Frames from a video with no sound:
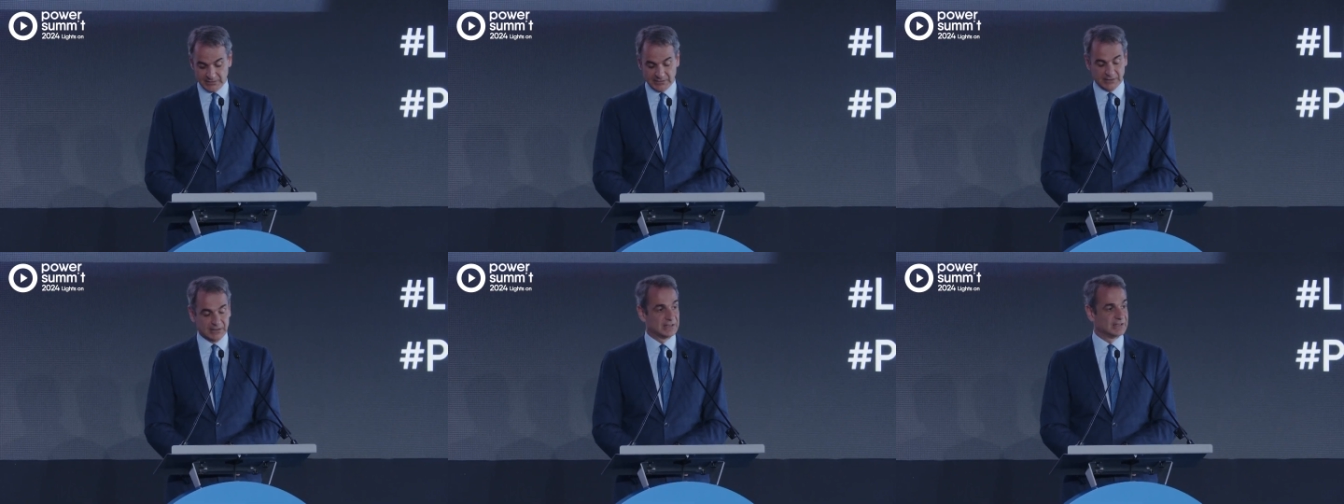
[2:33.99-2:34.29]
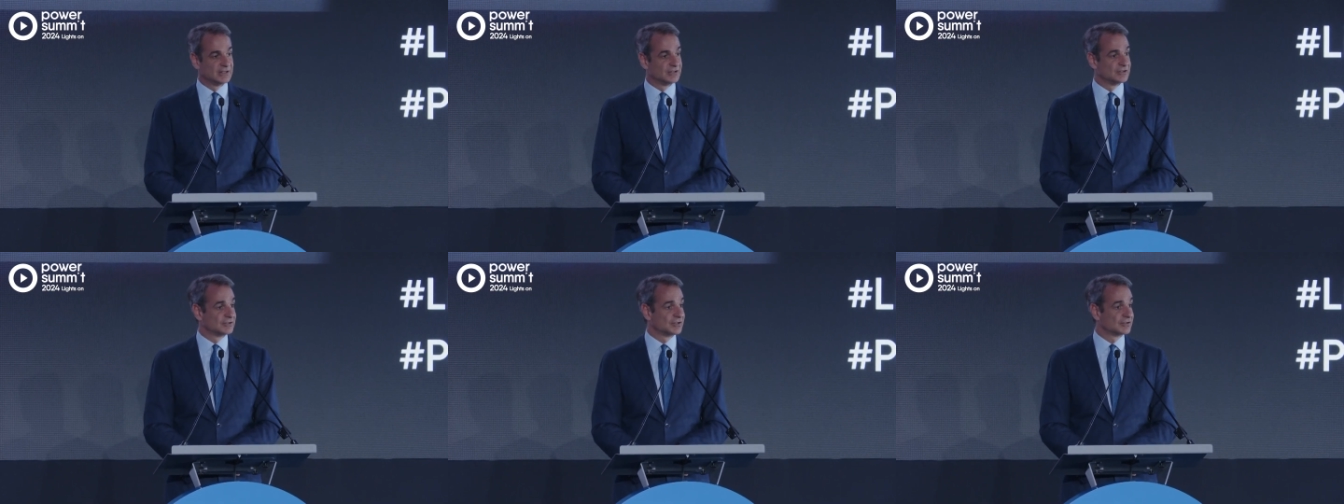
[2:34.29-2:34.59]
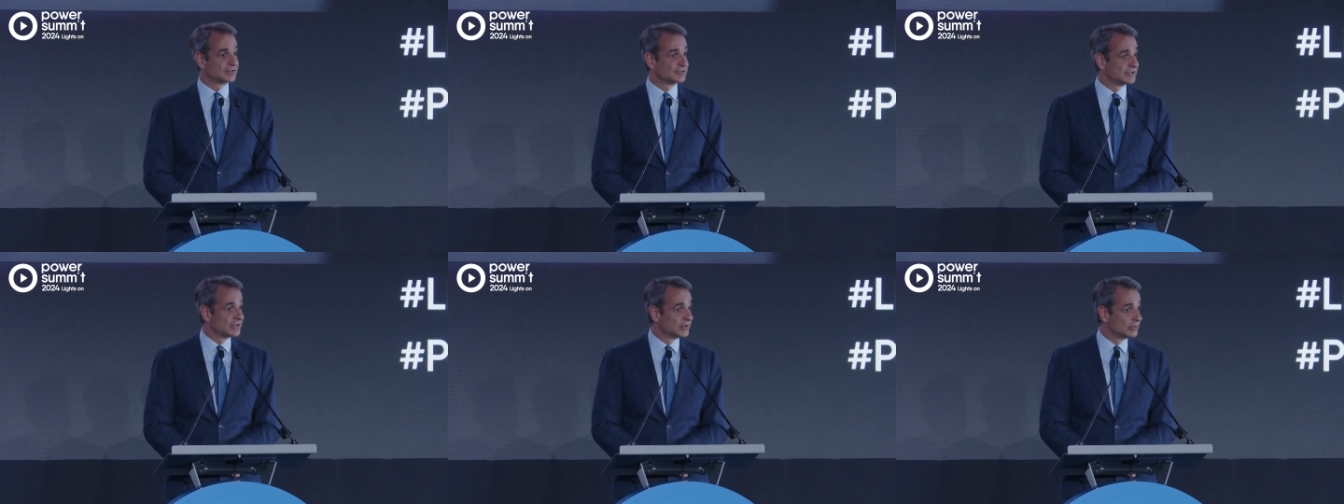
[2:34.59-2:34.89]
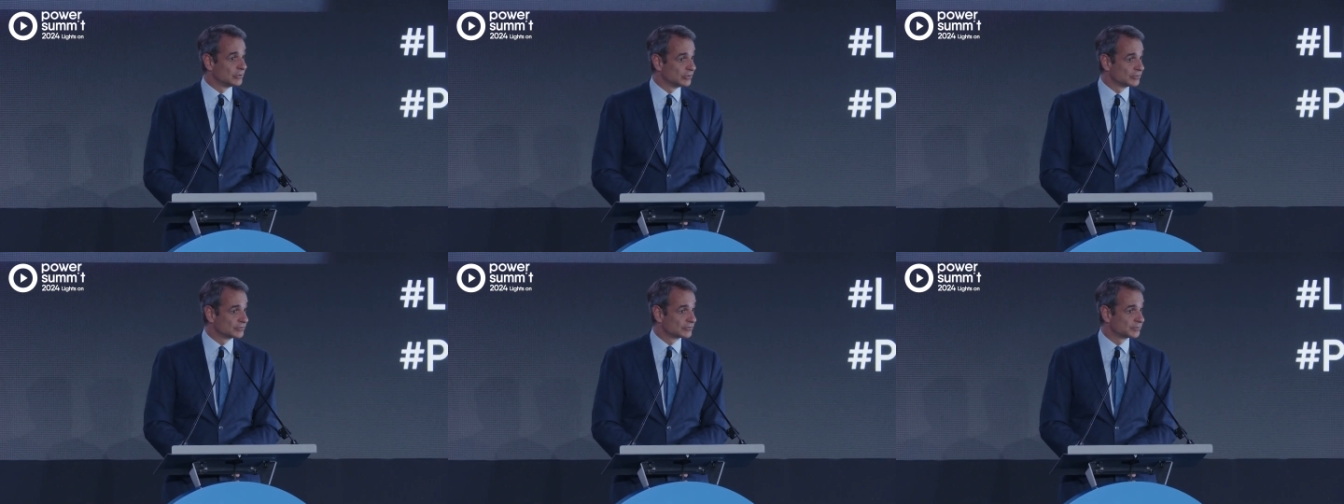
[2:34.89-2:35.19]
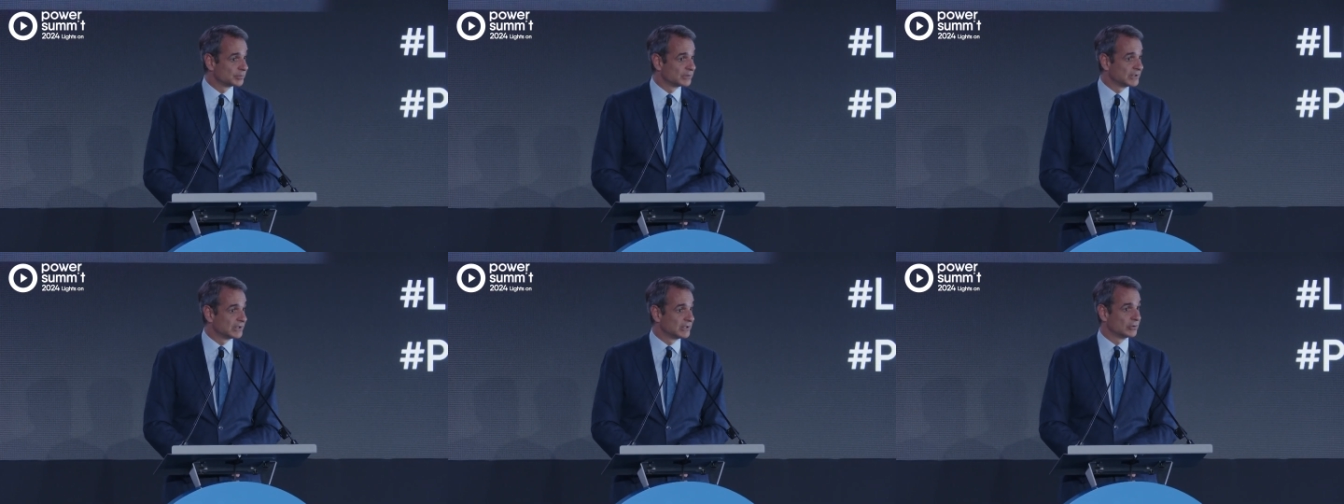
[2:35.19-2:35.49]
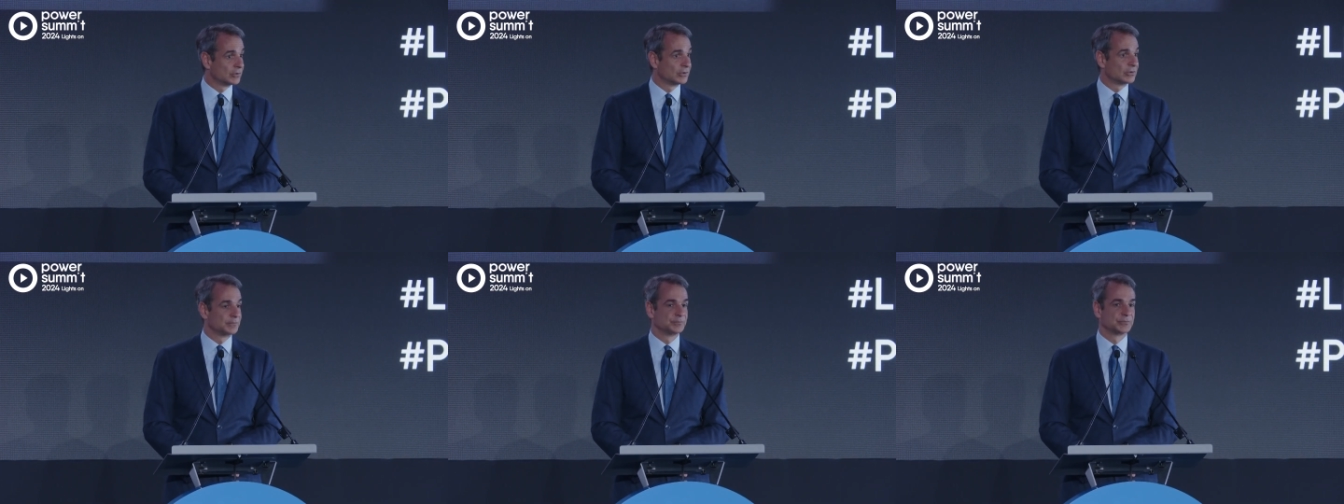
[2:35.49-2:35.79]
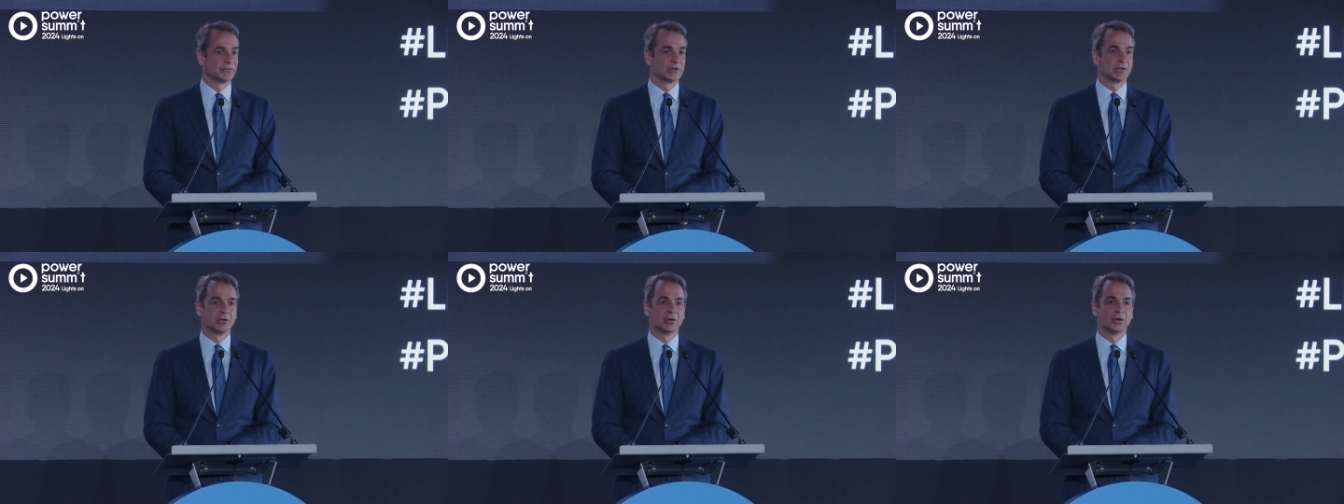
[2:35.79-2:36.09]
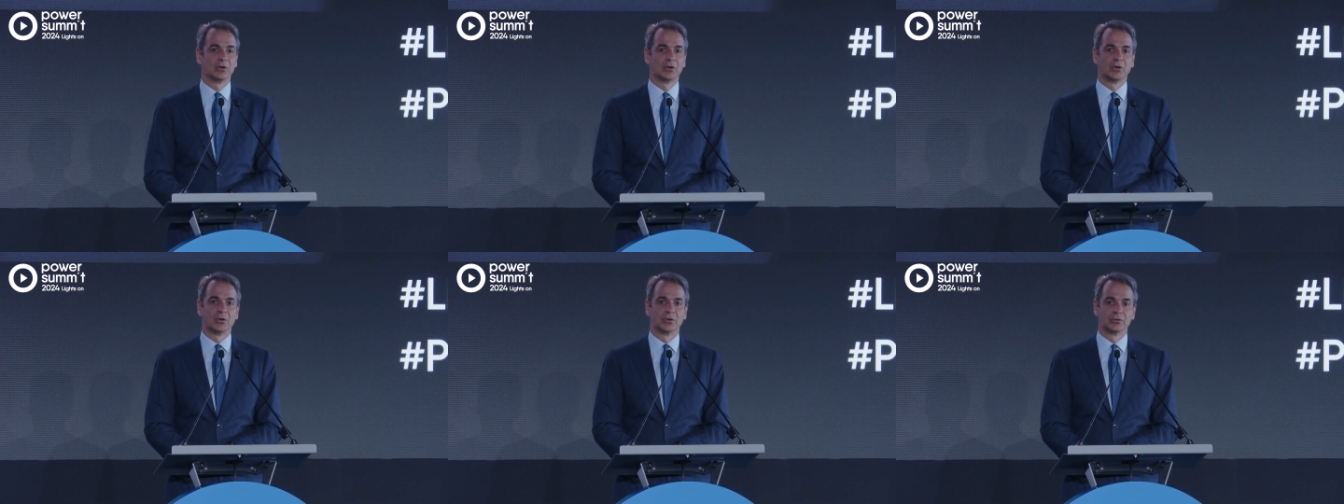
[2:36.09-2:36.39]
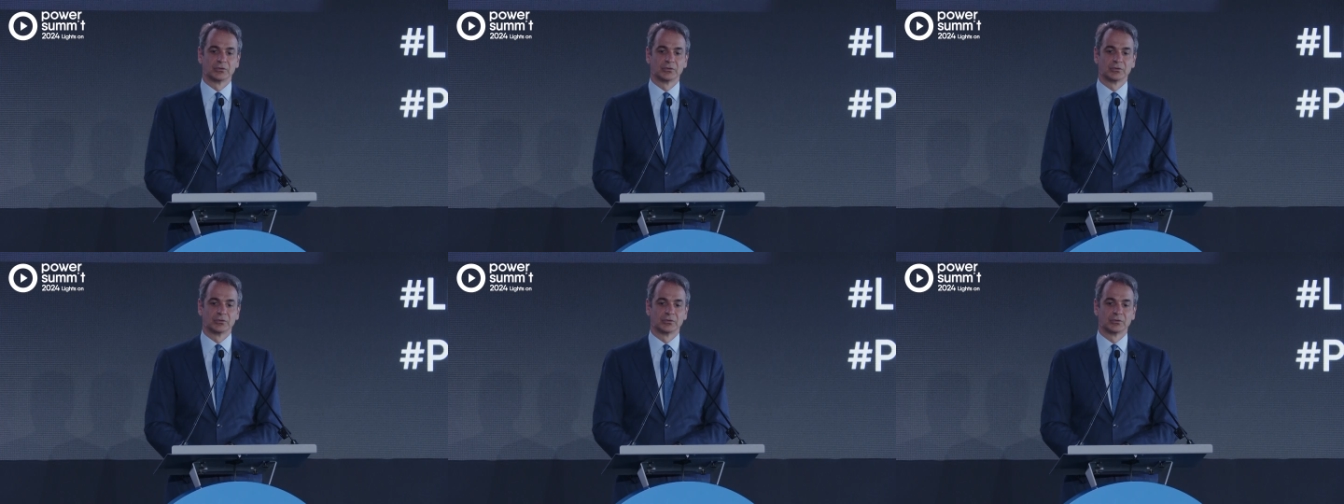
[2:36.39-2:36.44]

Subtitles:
It is a serious player on